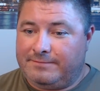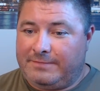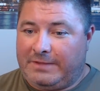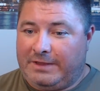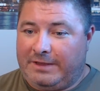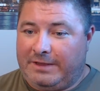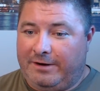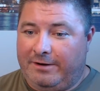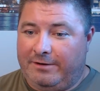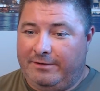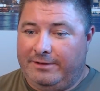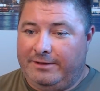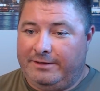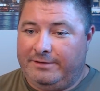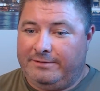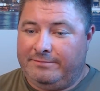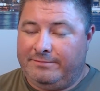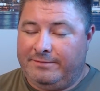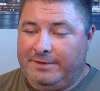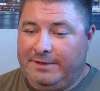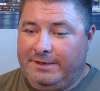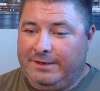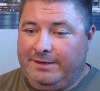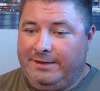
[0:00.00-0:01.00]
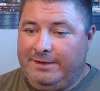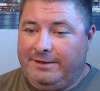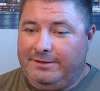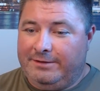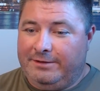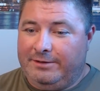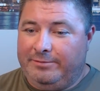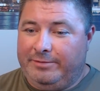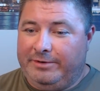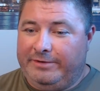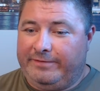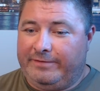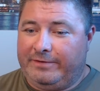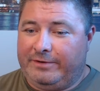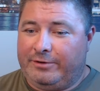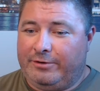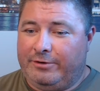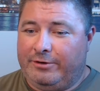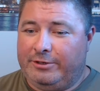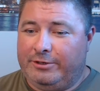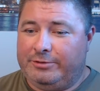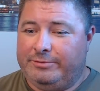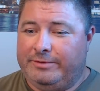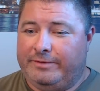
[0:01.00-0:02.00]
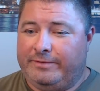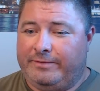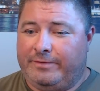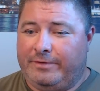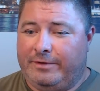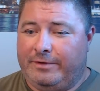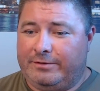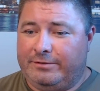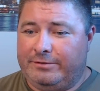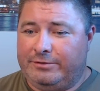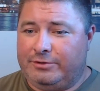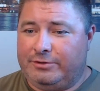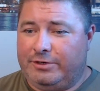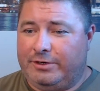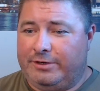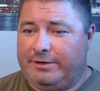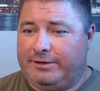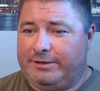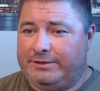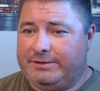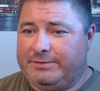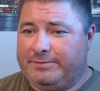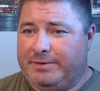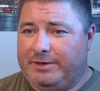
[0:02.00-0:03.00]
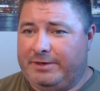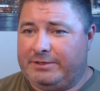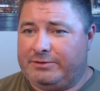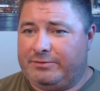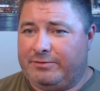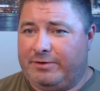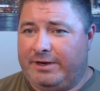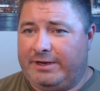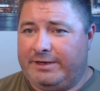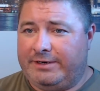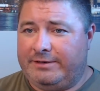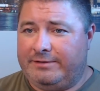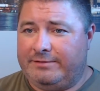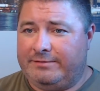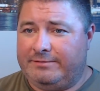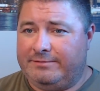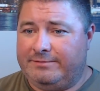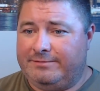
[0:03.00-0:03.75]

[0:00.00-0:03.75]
Carolyn, a little bit of encouragement for Uncle John on his bus ride.